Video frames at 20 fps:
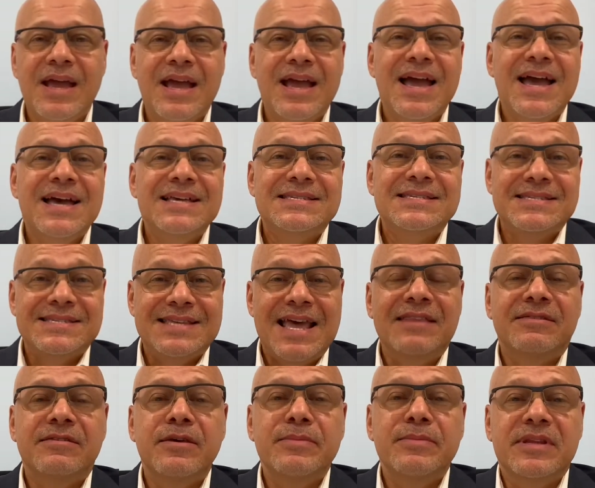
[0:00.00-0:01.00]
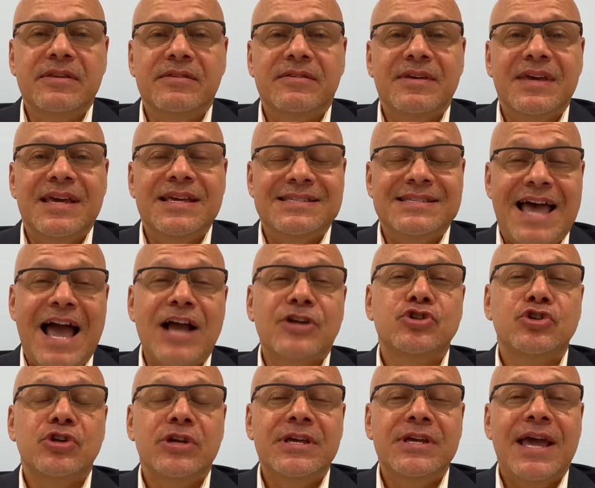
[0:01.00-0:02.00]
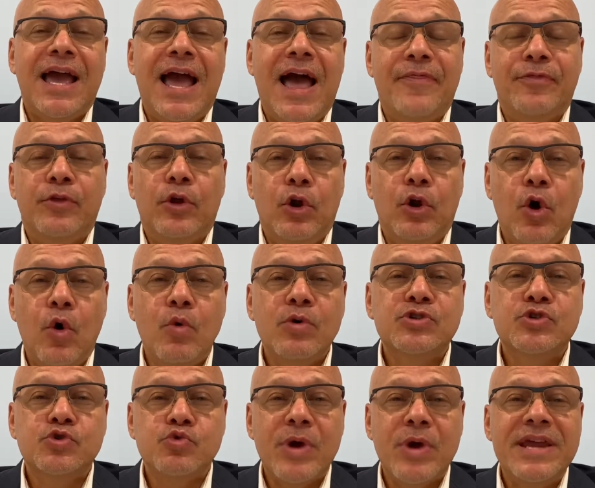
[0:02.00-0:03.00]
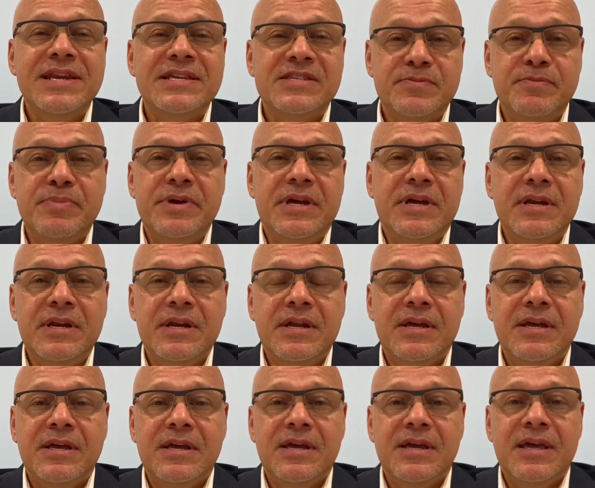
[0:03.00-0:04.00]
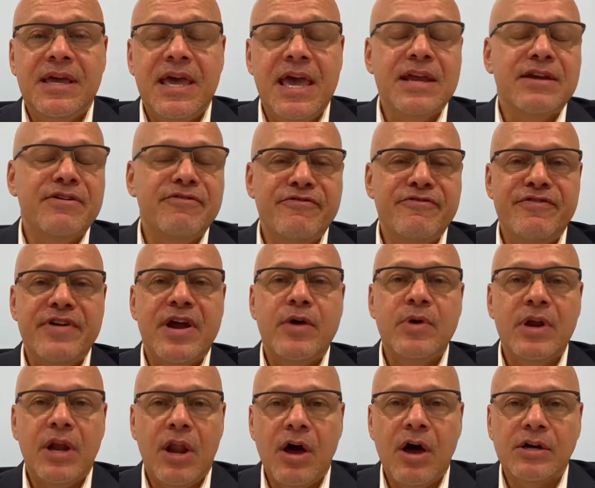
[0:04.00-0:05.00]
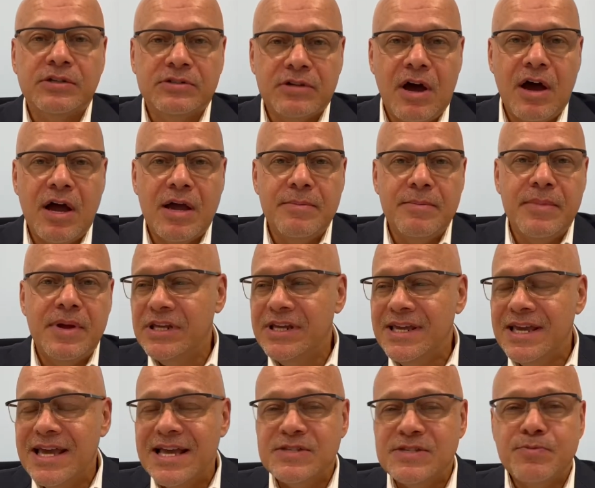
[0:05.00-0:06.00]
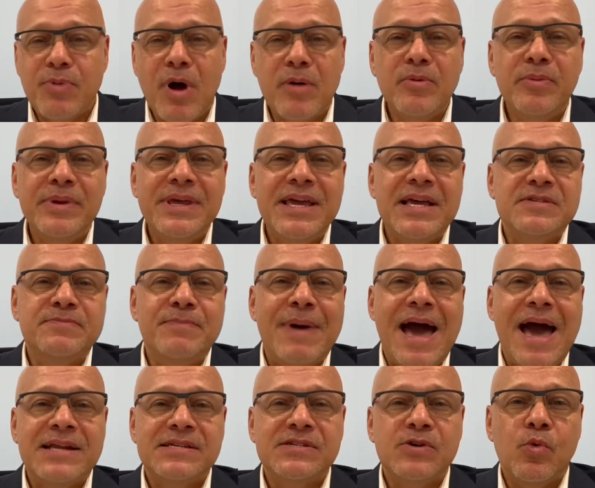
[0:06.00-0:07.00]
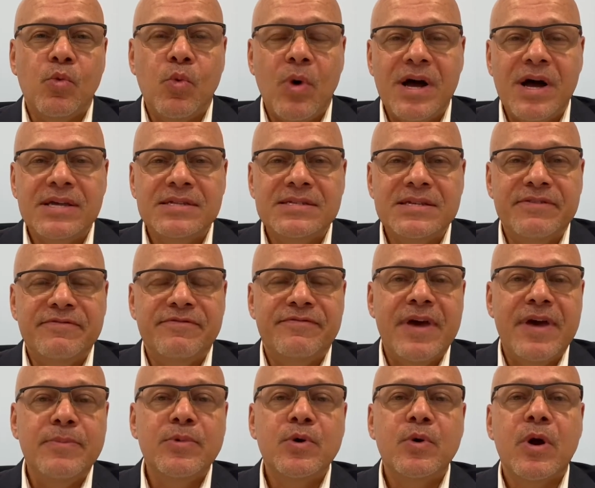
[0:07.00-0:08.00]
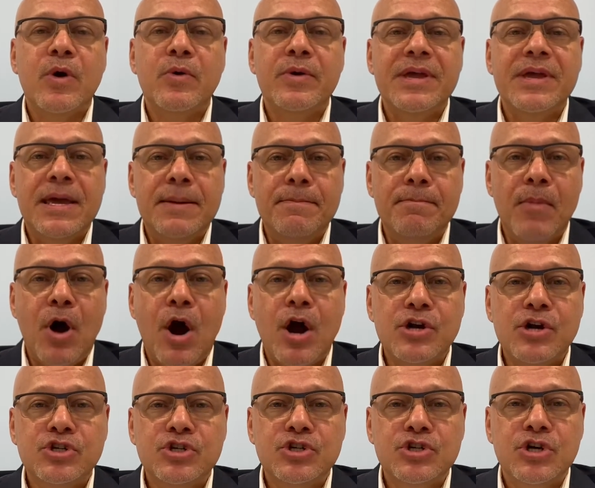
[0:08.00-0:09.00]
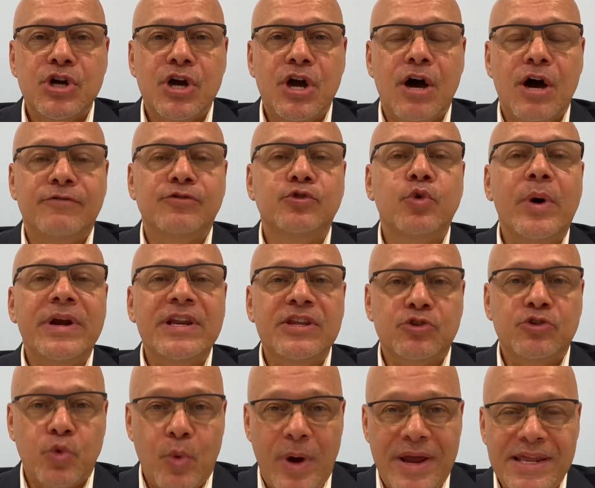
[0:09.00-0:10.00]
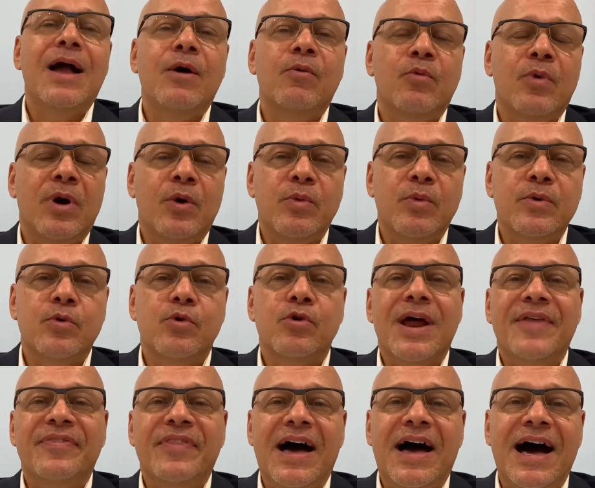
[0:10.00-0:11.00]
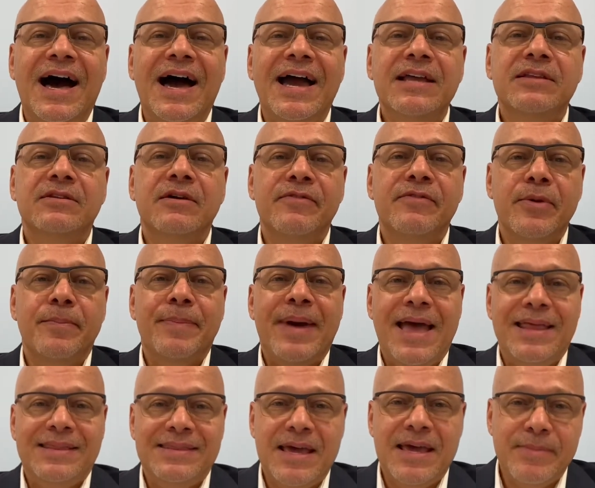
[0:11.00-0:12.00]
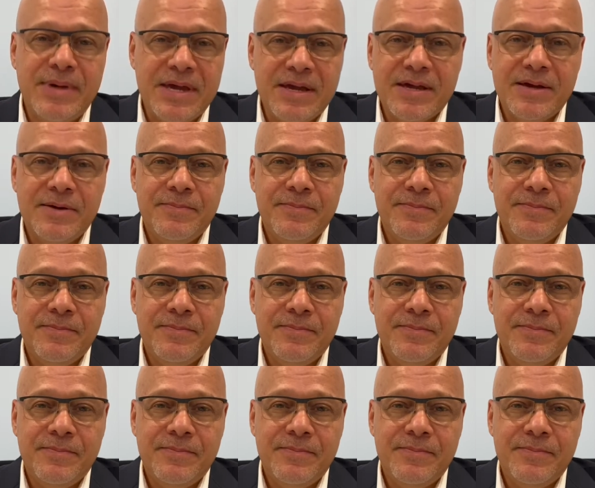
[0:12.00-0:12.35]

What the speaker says: Sentiment is actually at the lowest rate it's been in a very long time. It's probably as bad as it was in February and March of 2020 when we were at the height of the pandemic.